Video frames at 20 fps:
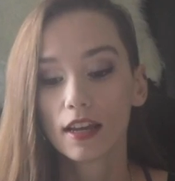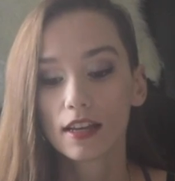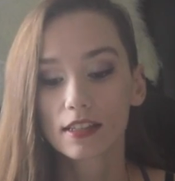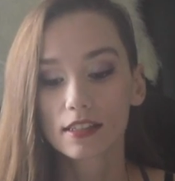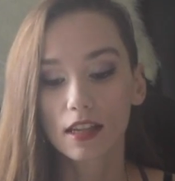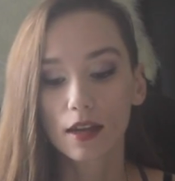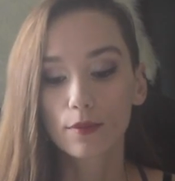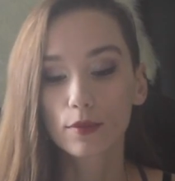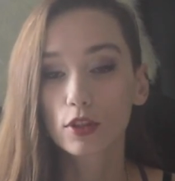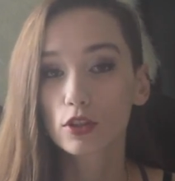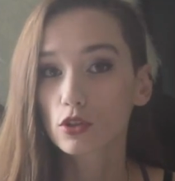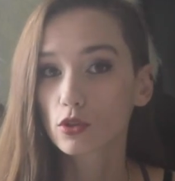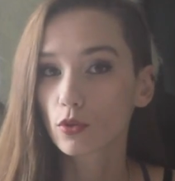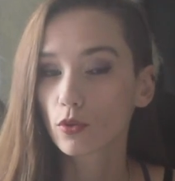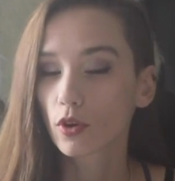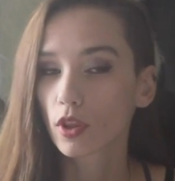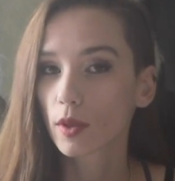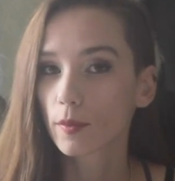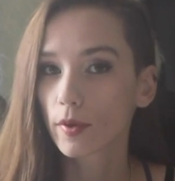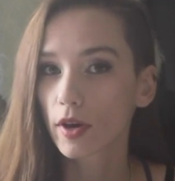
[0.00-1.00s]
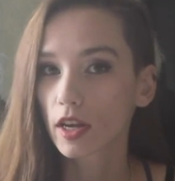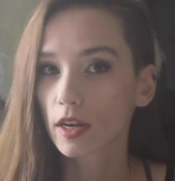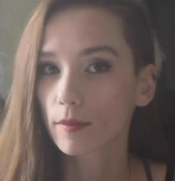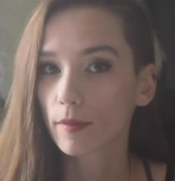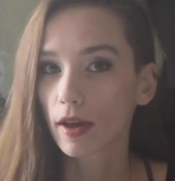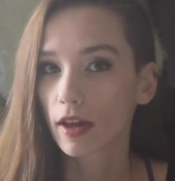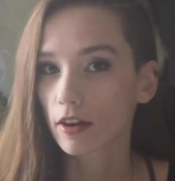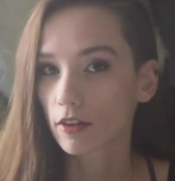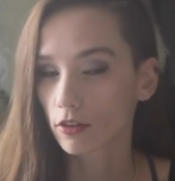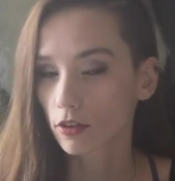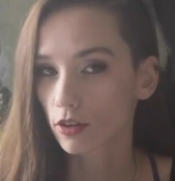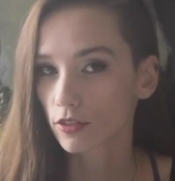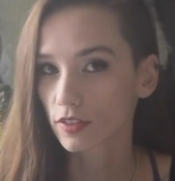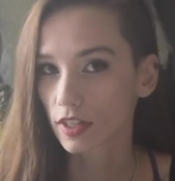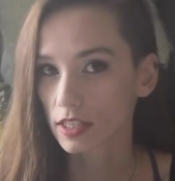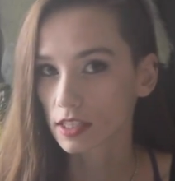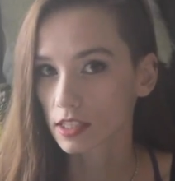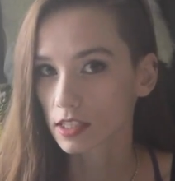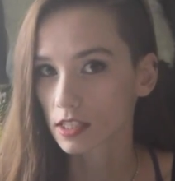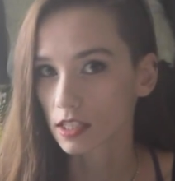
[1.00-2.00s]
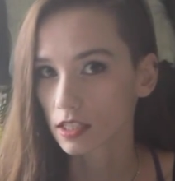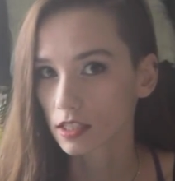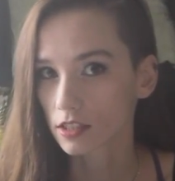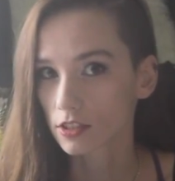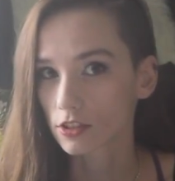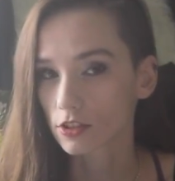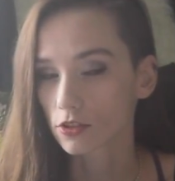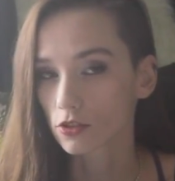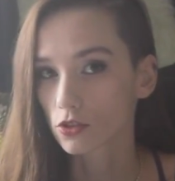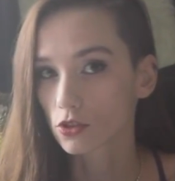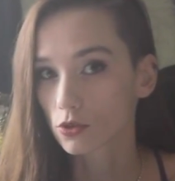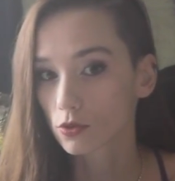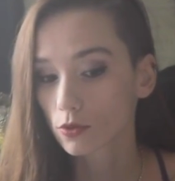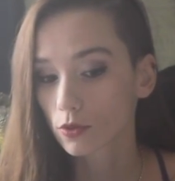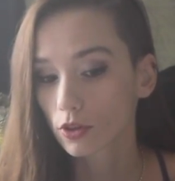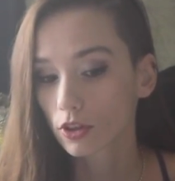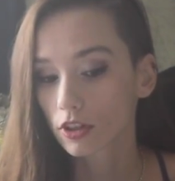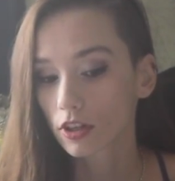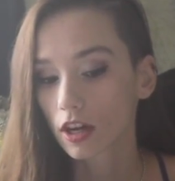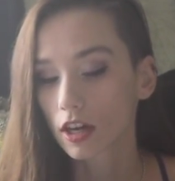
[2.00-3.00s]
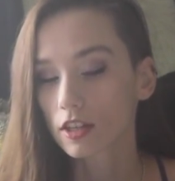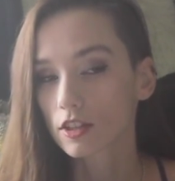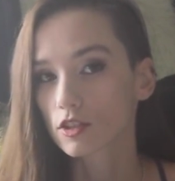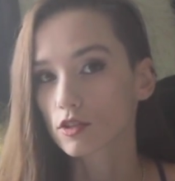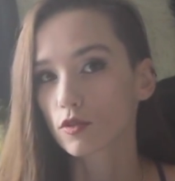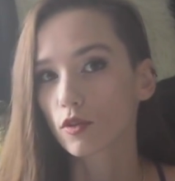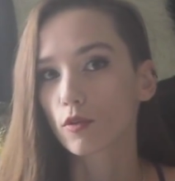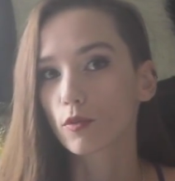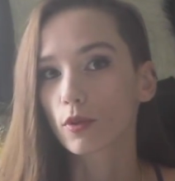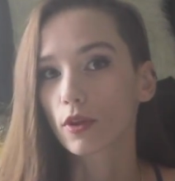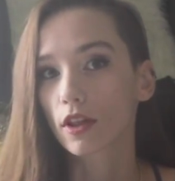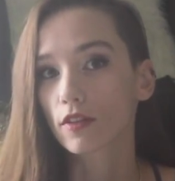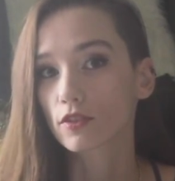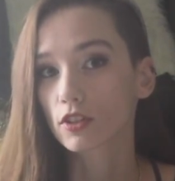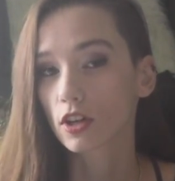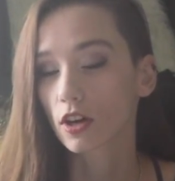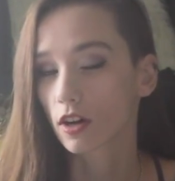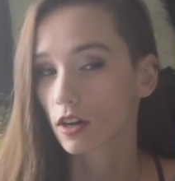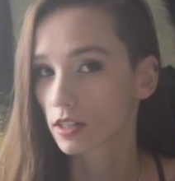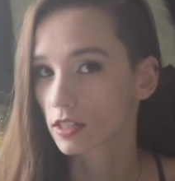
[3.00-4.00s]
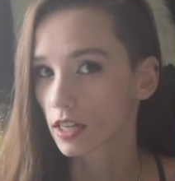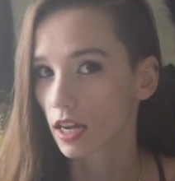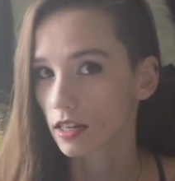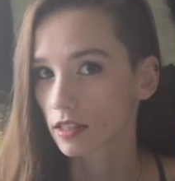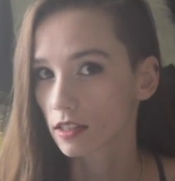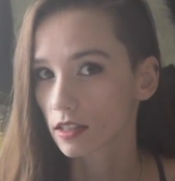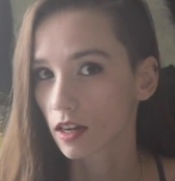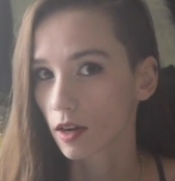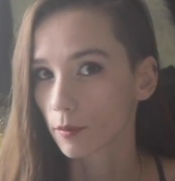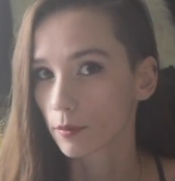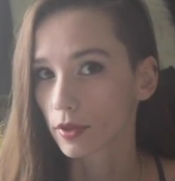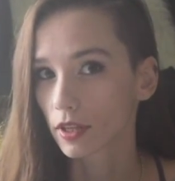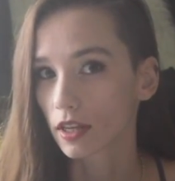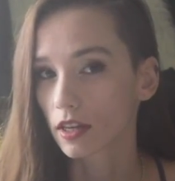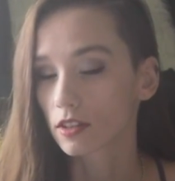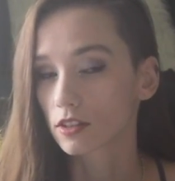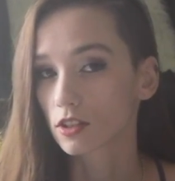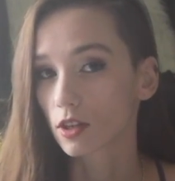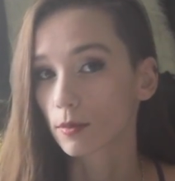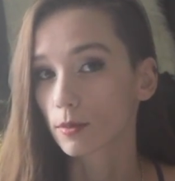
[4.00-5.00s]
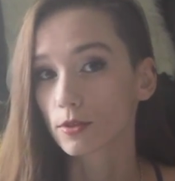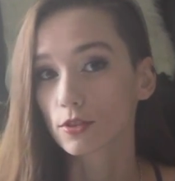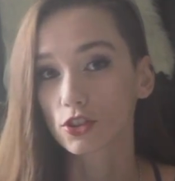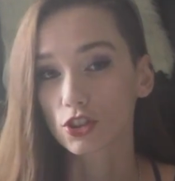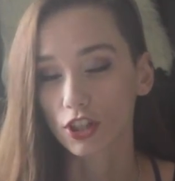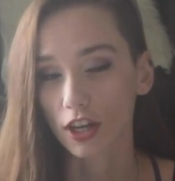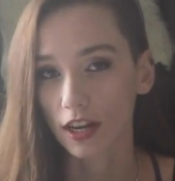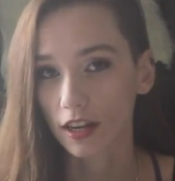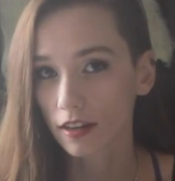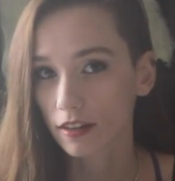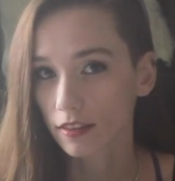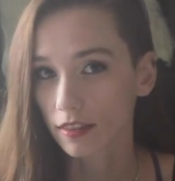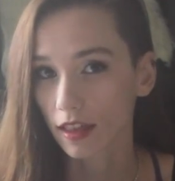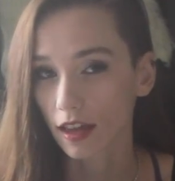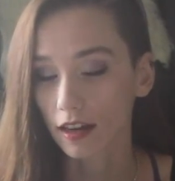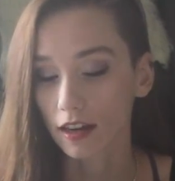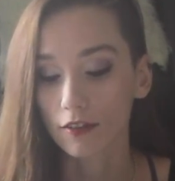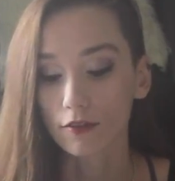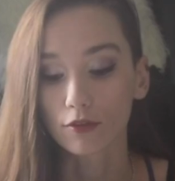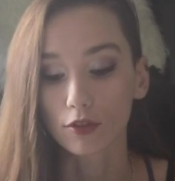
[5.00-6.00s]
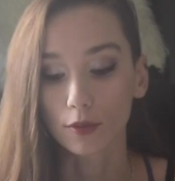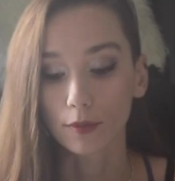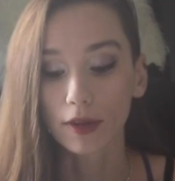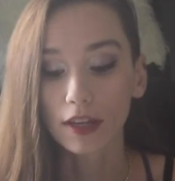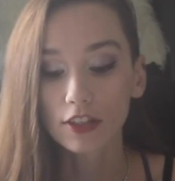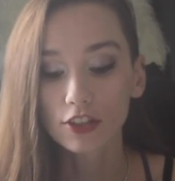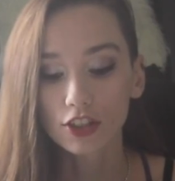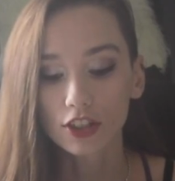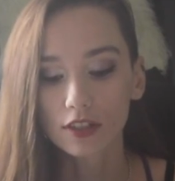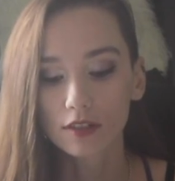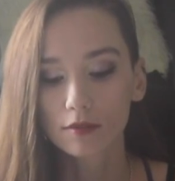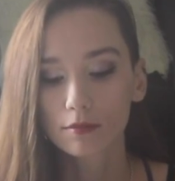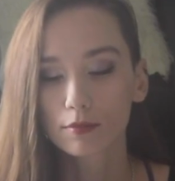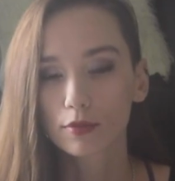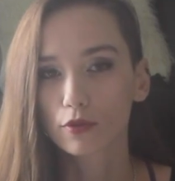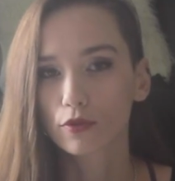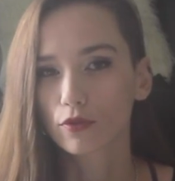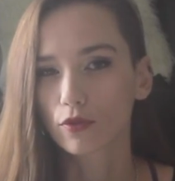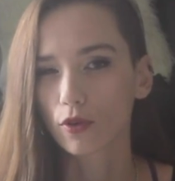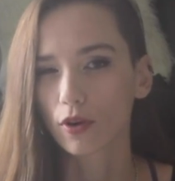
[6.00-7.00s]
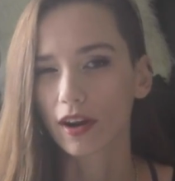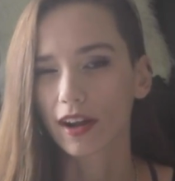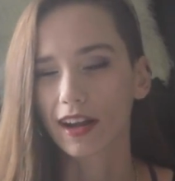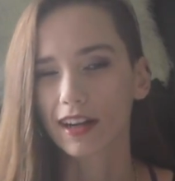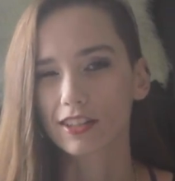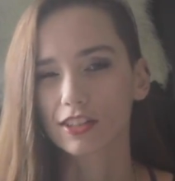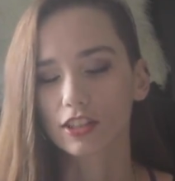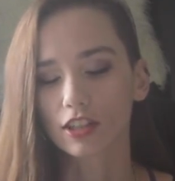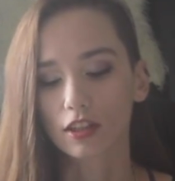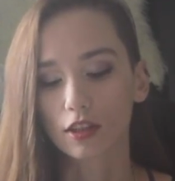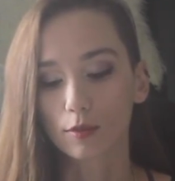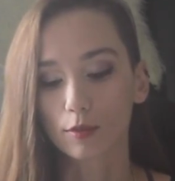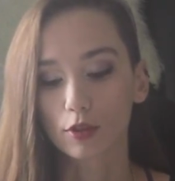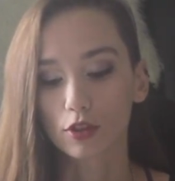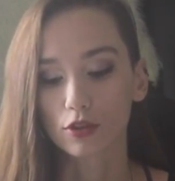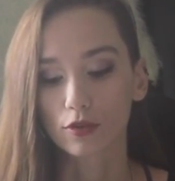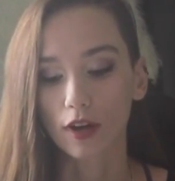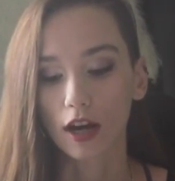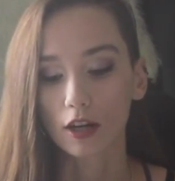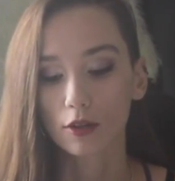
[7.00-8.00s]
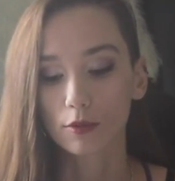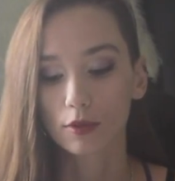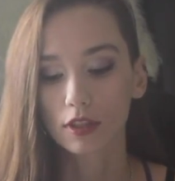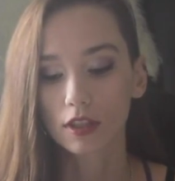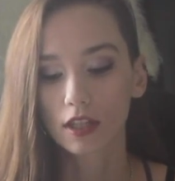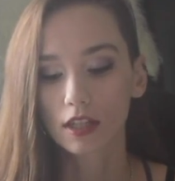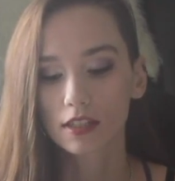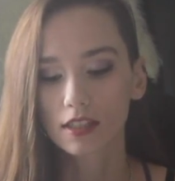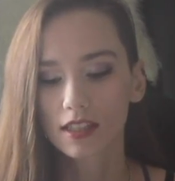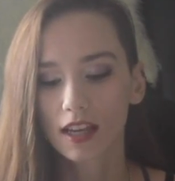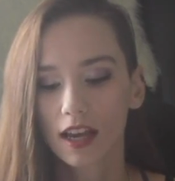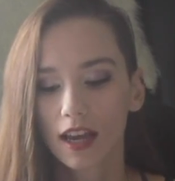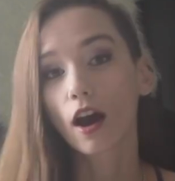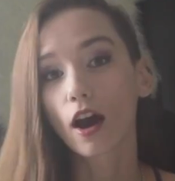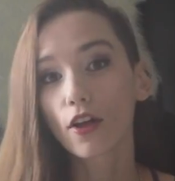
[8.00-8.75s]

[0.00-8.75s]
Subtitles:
Same with the screw on the bottom. I don't know if that's a stainless steel screw or not, so I will have to contact the company and double check that information before I actually let them interact with this.